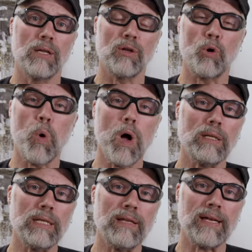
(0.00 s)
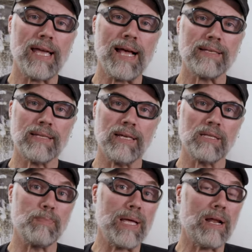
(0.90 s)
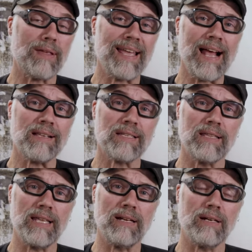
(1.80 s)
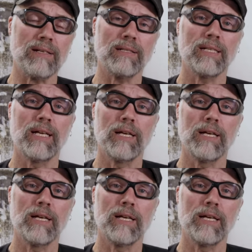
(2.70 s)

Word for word: the quality of the castings, being able to cast thinner,